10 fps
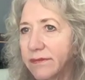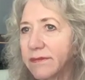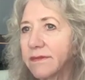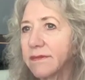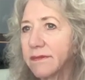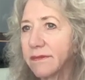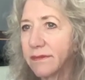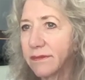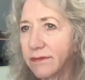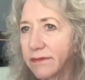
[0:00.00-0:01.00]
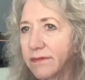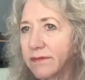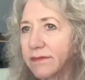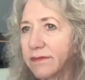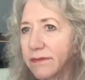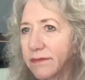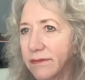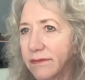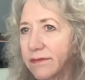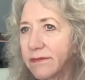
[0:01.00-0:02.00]

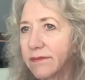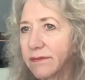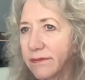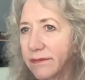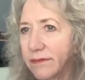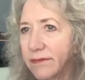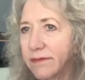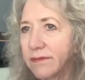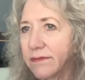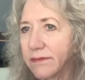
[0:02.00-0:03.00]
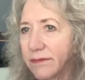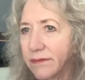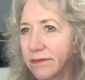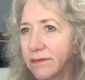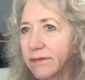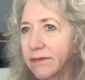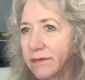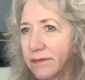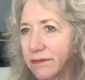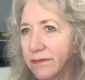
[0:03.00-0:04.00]
The person shown says nothing.